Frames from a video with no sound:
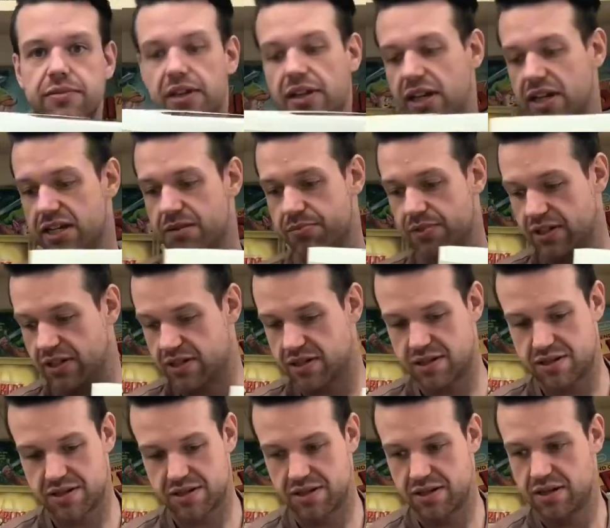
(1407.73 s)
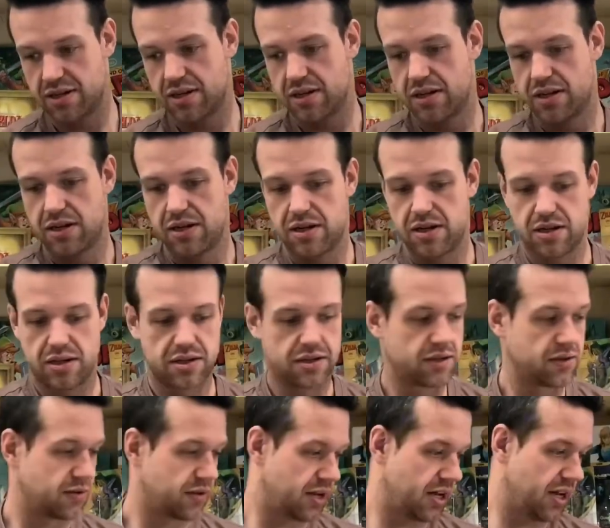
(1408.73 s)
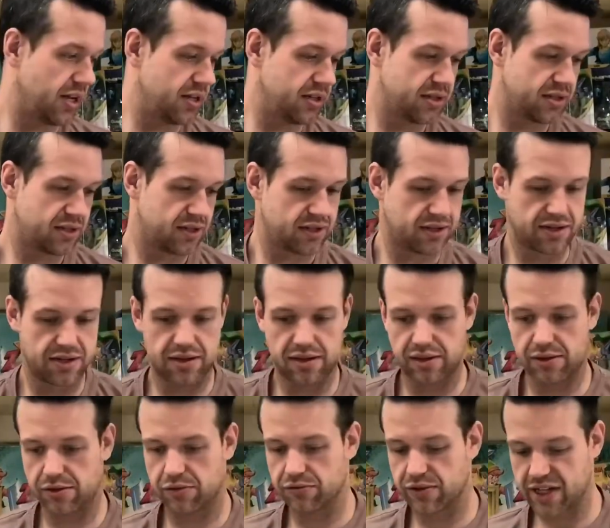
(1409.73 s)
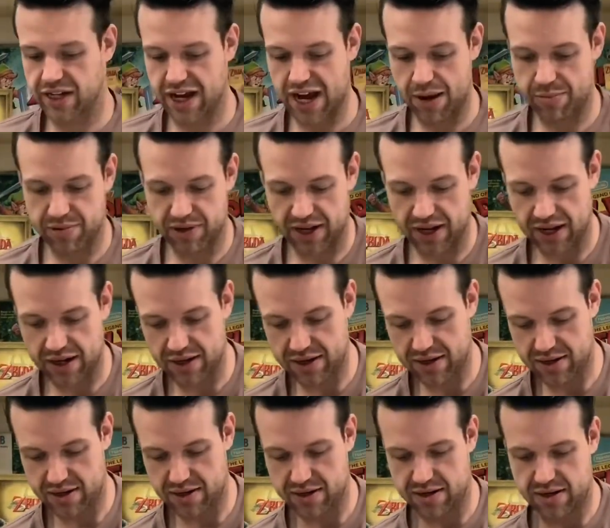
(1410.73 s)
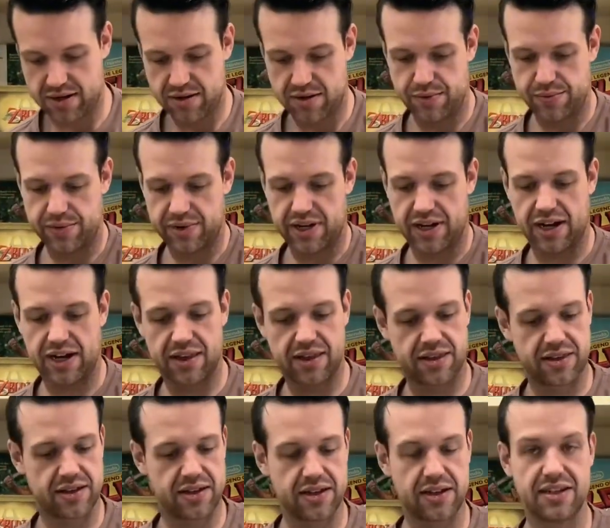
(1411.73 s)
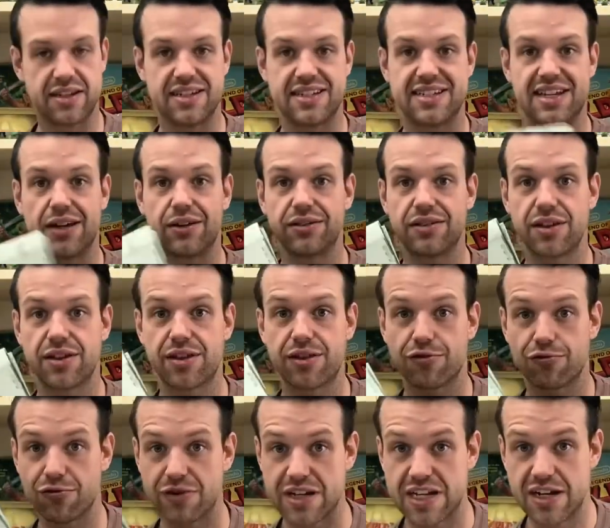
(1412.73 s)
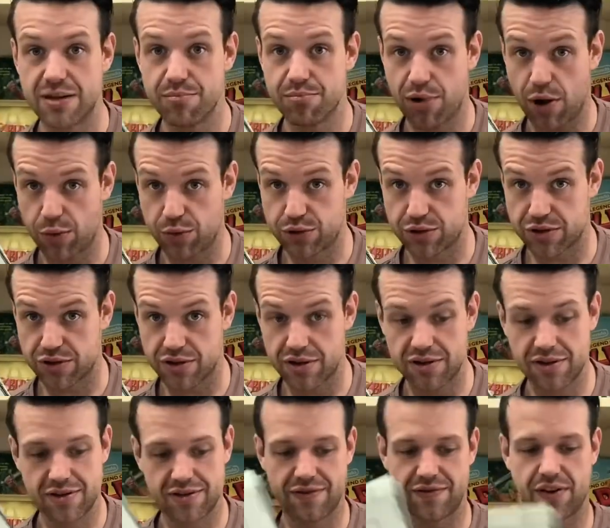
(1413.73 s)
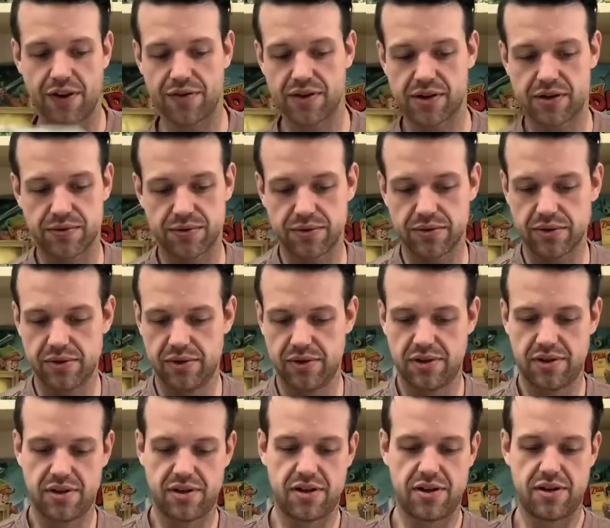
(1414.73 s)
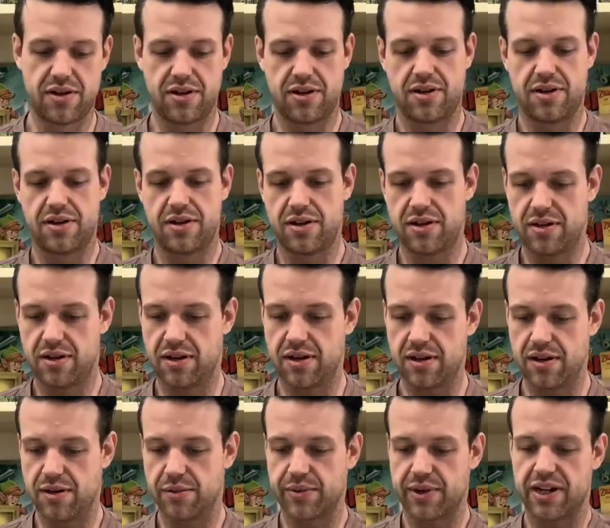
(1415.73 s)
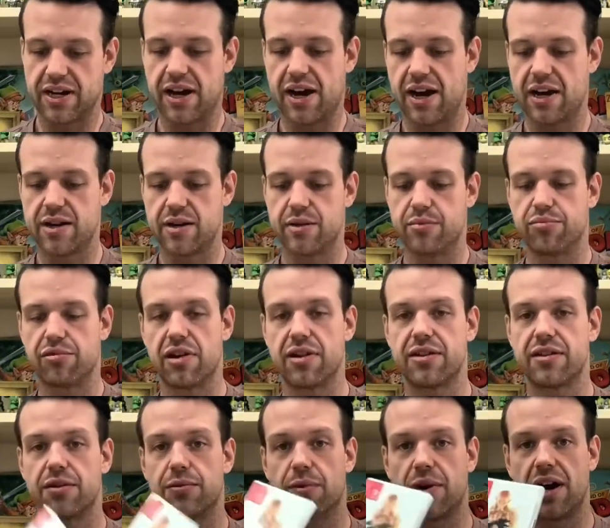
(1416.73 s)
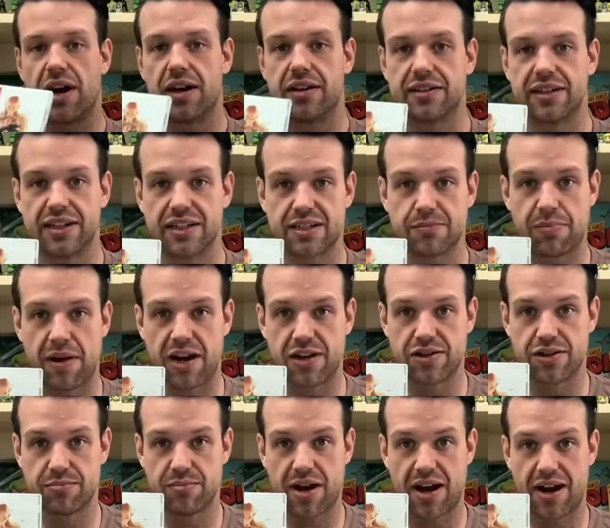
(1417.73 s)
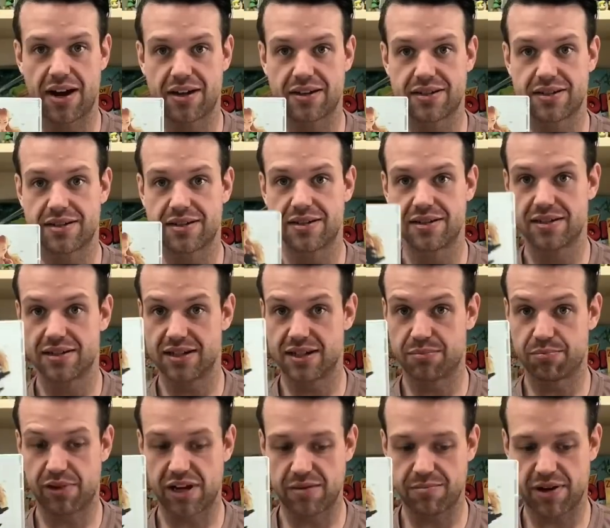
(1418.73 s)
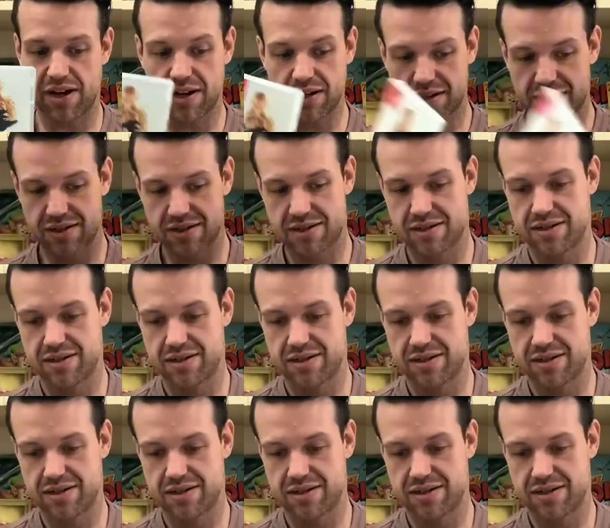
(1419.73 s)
The last piece. So guys, a little recap again. We got the Zelda 3 poster. Very cool. We got the Breath of the Wild expansion pass display box.